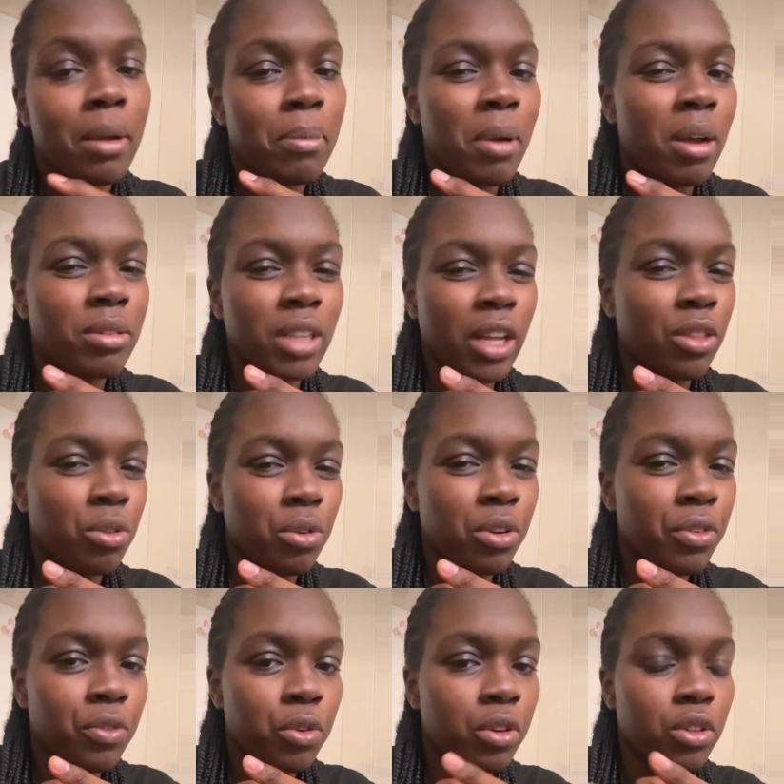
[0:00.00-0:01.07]
I was like
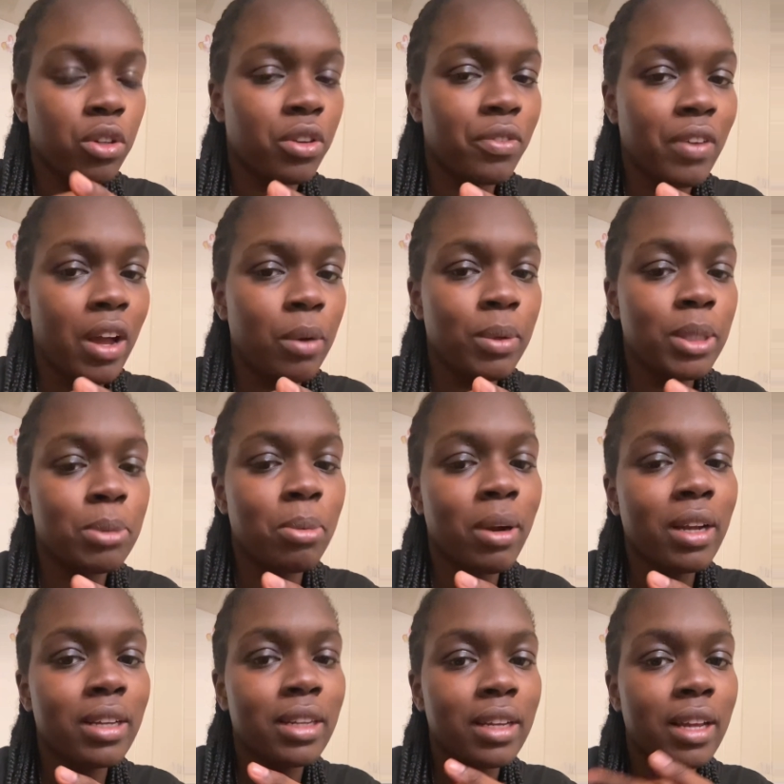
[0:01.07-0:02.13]
34, 35 weeks
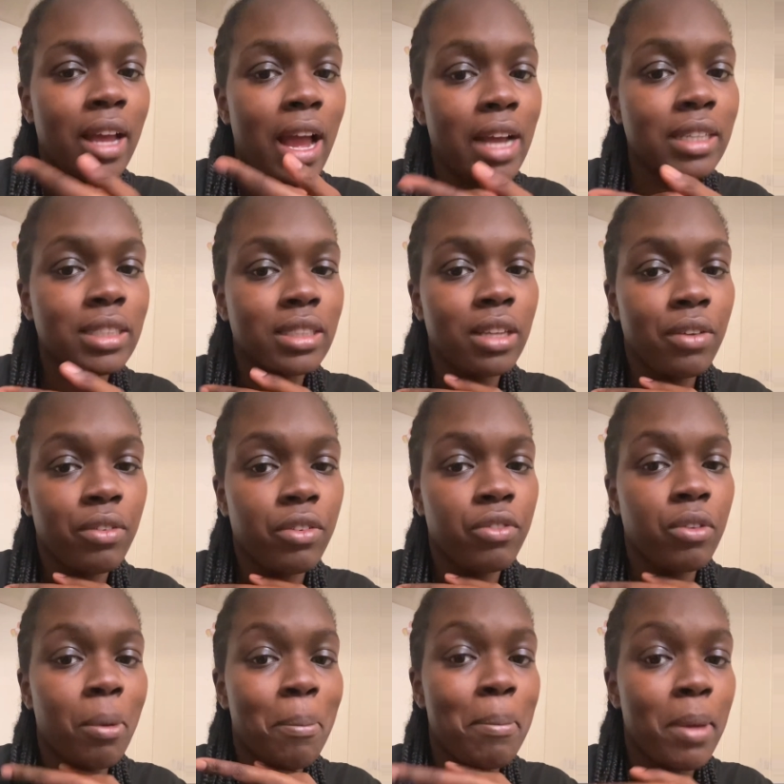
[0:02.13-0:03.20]
pregnant, I suffered
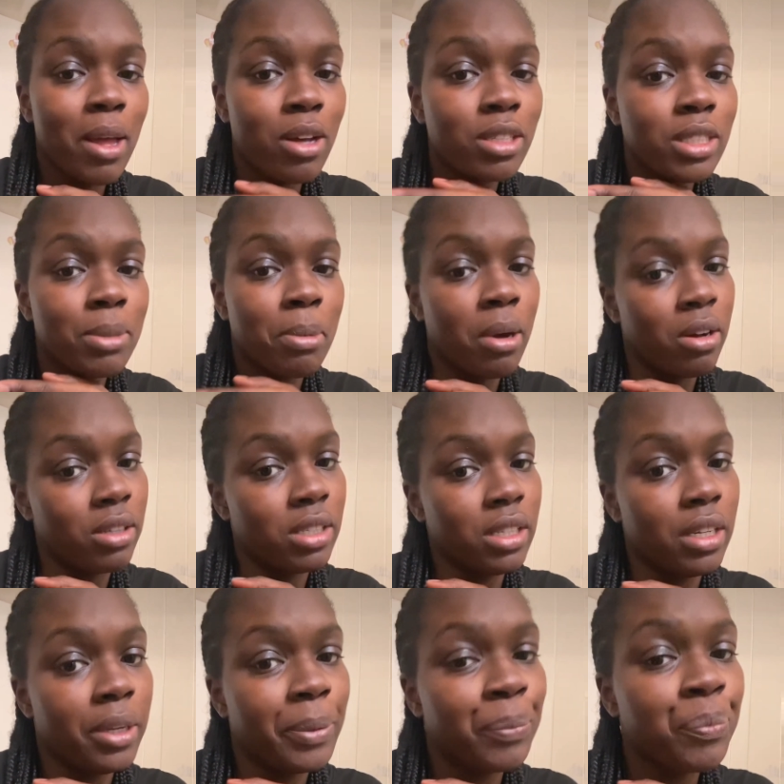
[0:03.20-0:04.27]
from Bell's
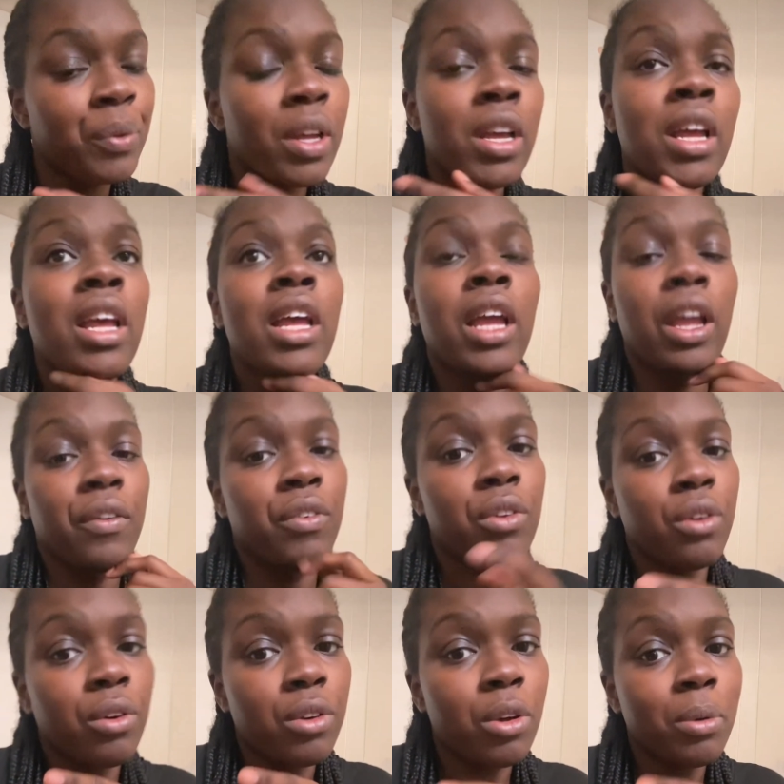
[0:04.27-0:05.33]
palsy. If you
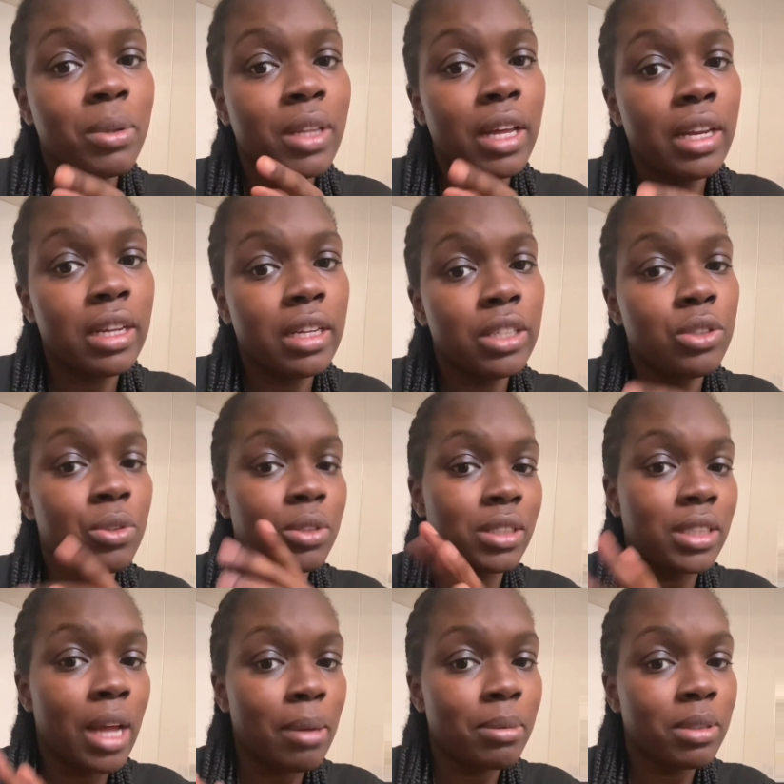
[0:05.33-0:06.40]
don't know what that is, you can
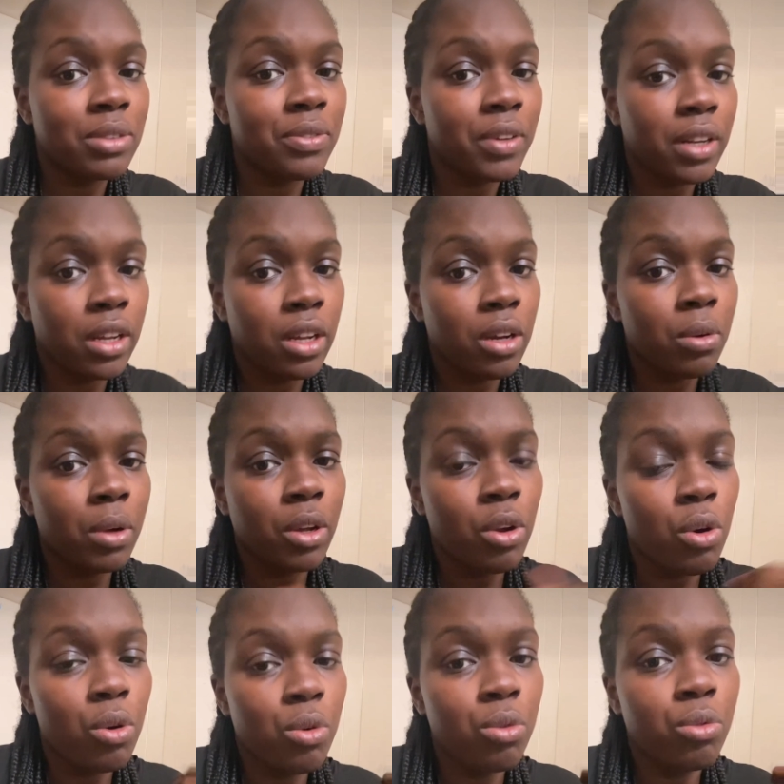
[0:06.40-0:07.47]
stop this video and
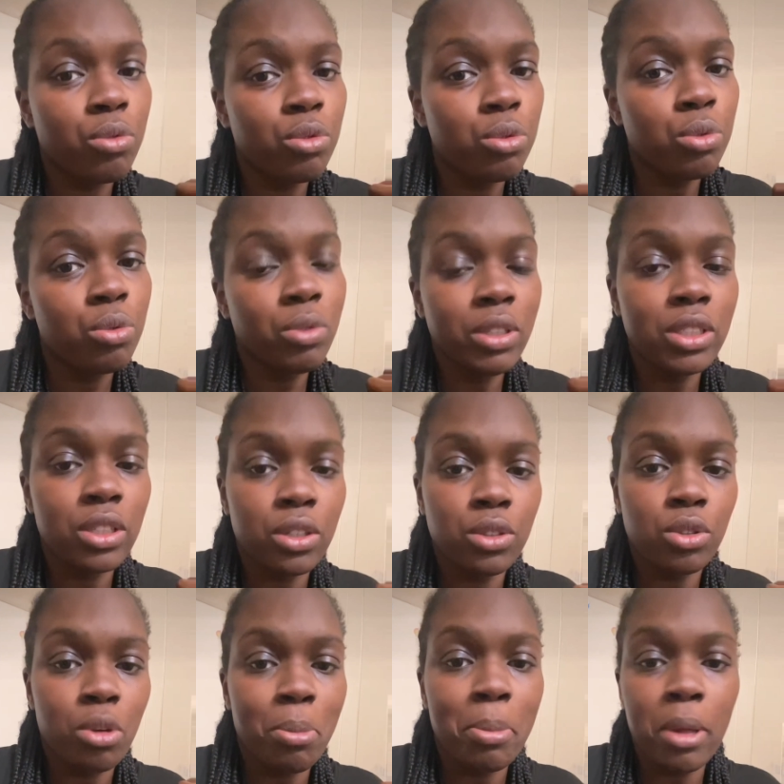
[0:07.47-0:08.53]
go do
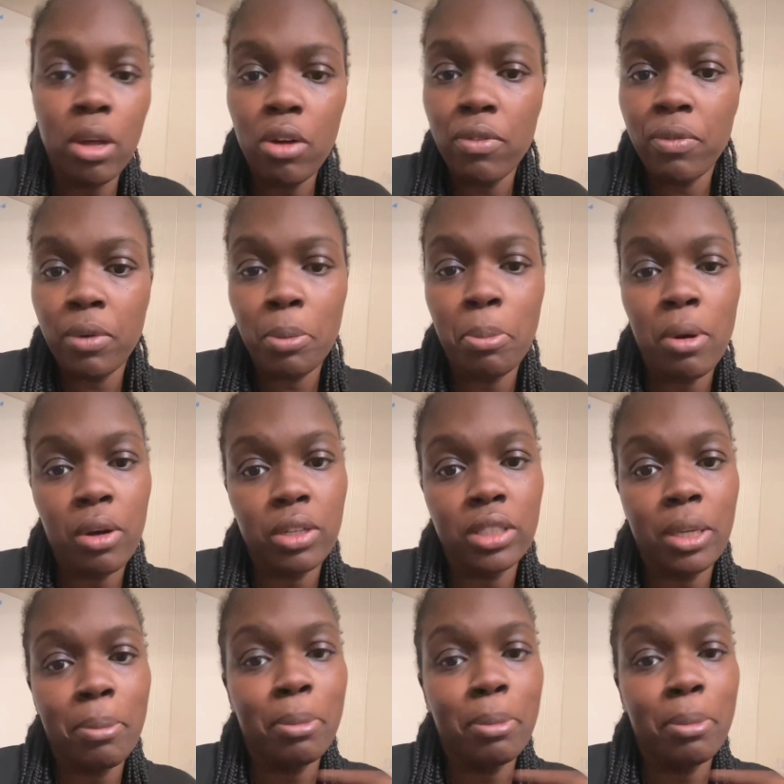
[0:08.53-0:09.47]
research on Bell's palsy.